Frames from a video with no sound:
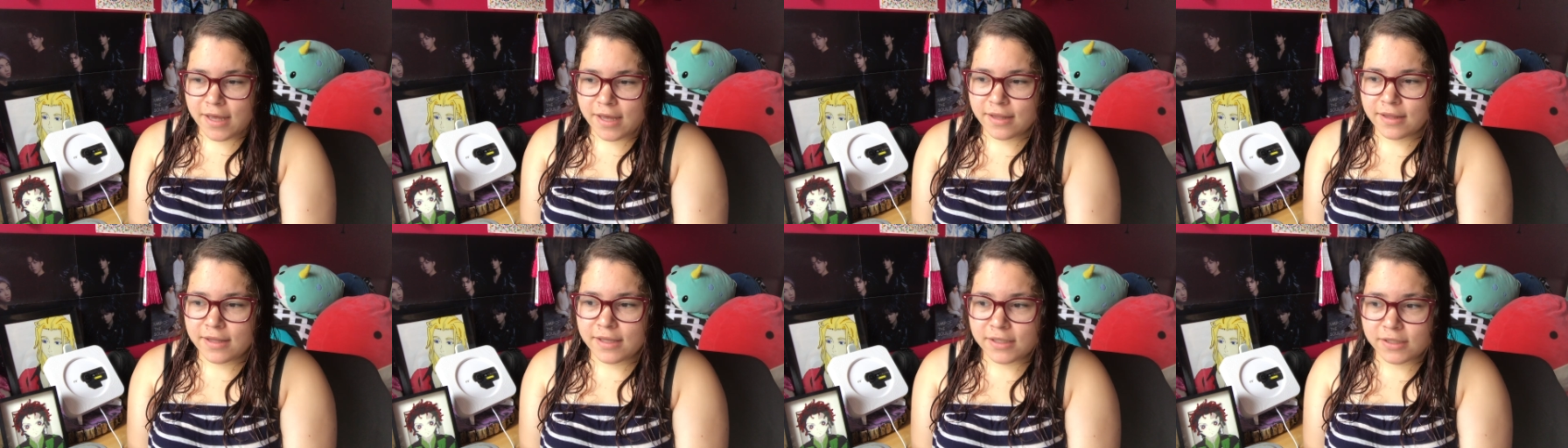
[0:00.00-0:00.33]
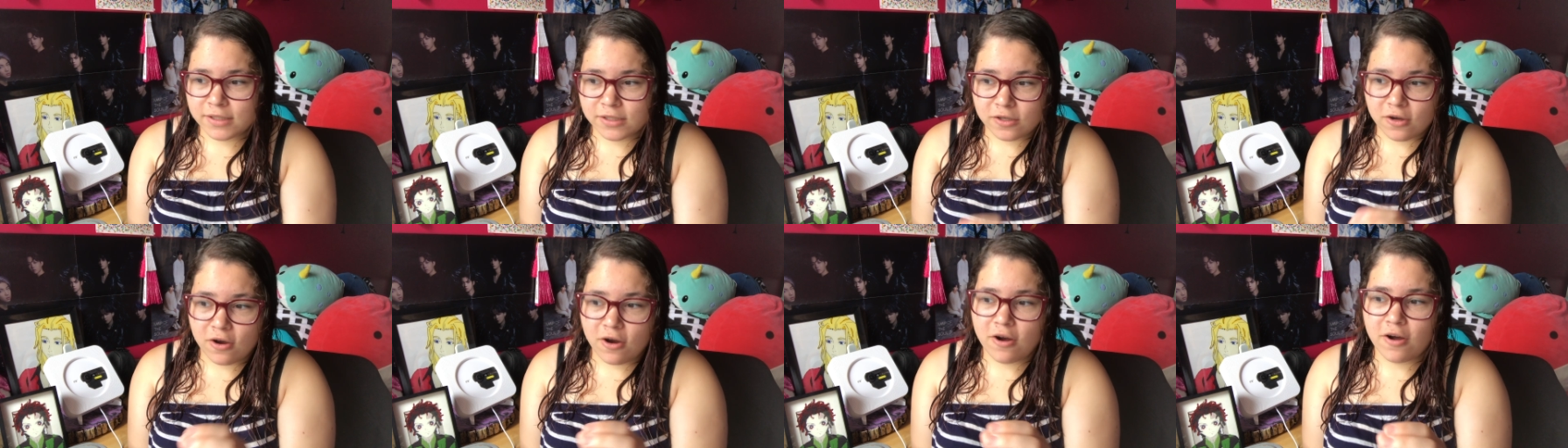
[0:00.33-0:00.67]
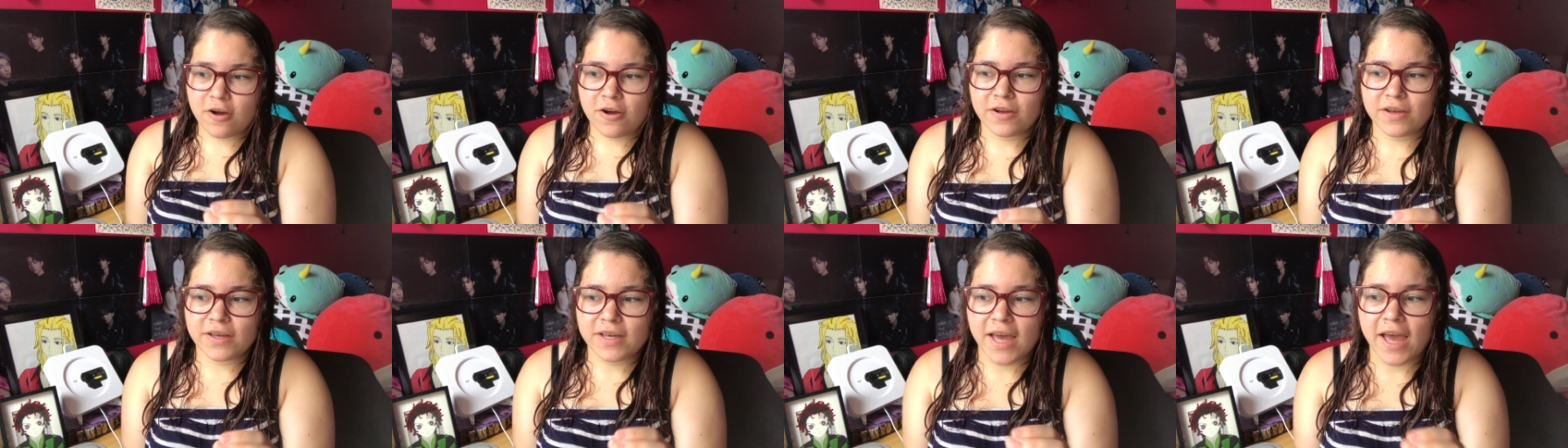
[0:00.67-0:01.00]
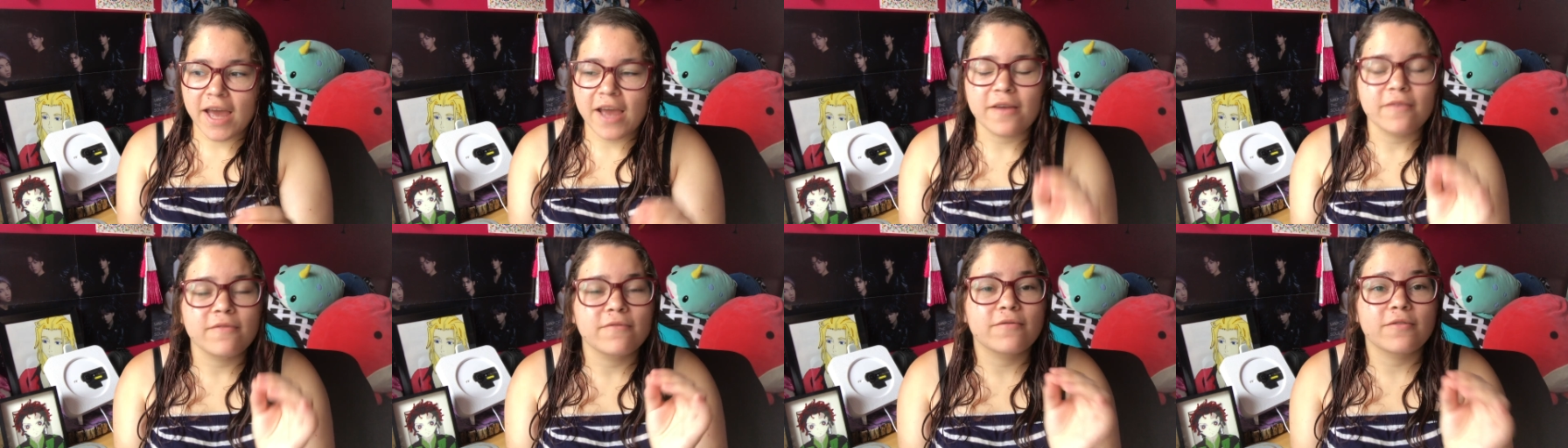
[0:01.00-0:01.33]
this song
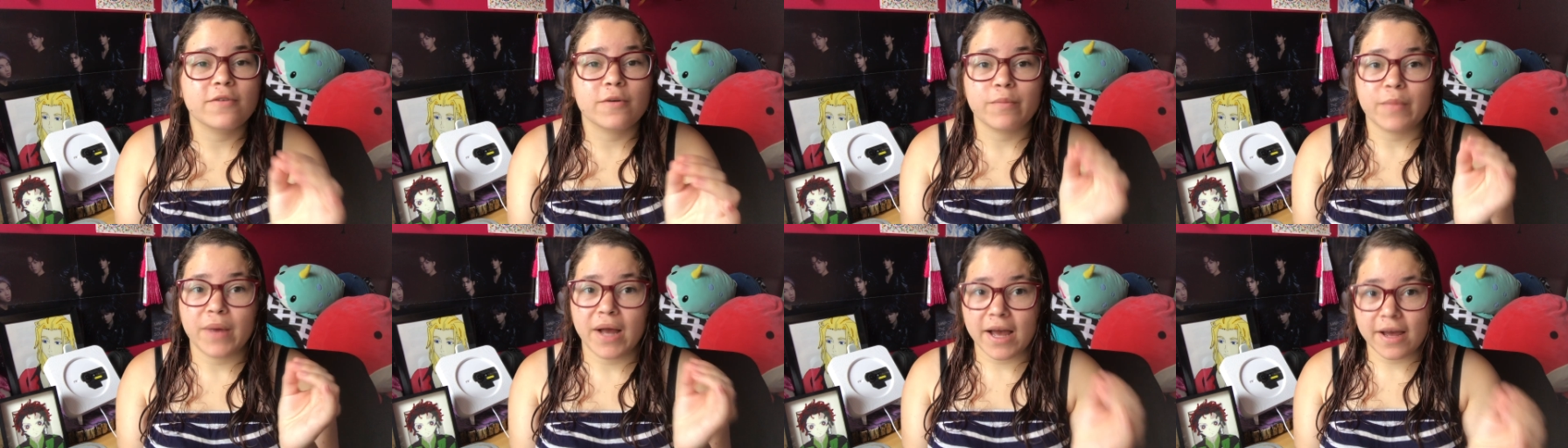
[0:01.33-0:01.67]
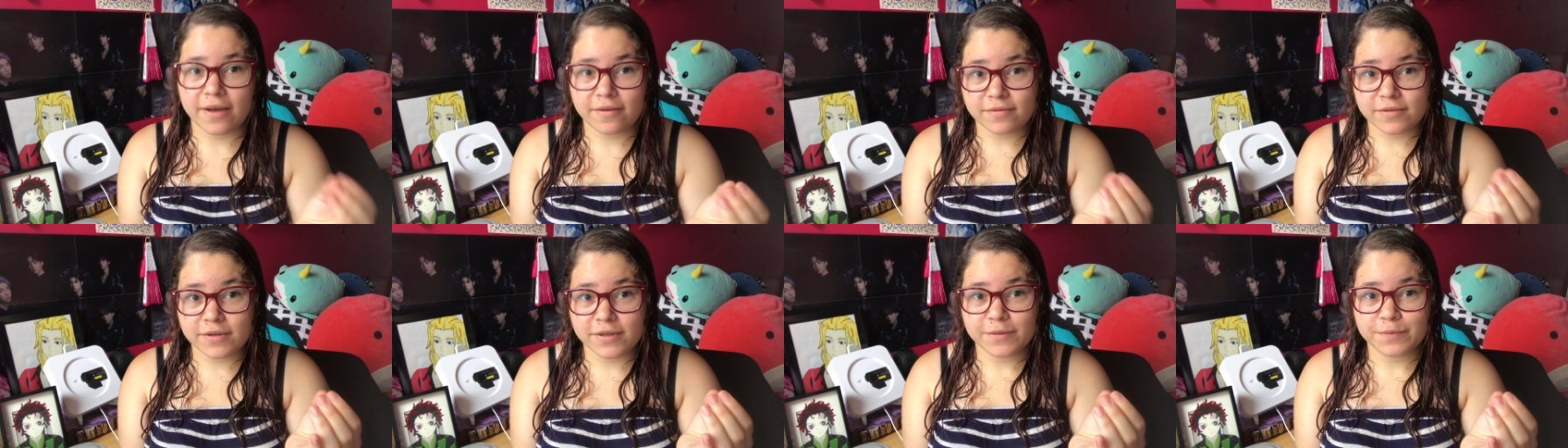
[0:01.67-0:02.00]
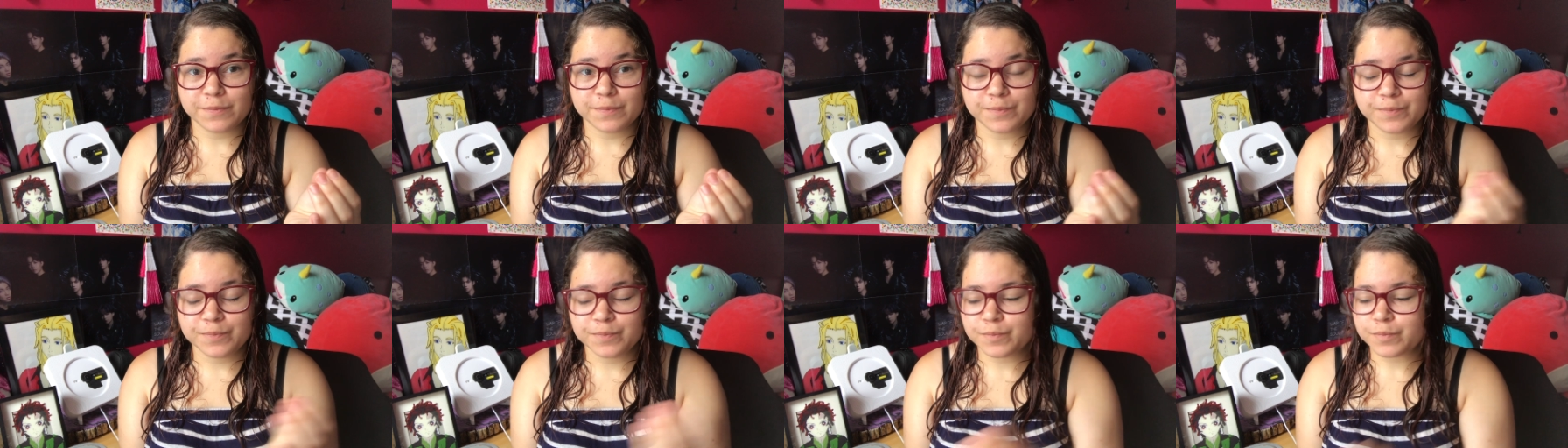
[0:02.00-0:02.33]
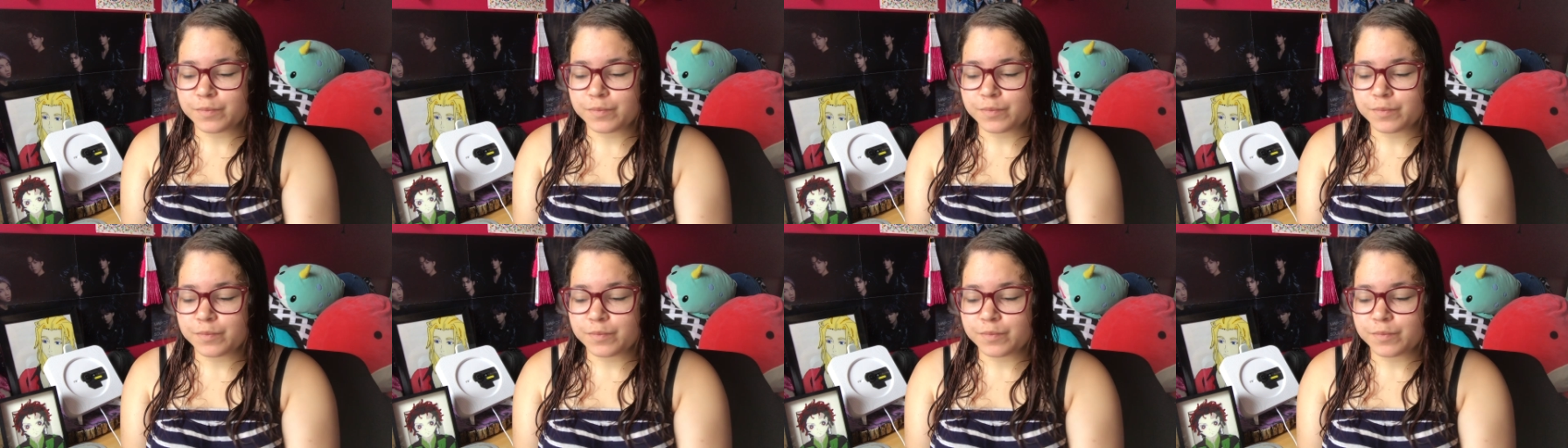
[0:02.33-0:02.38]
came from heaven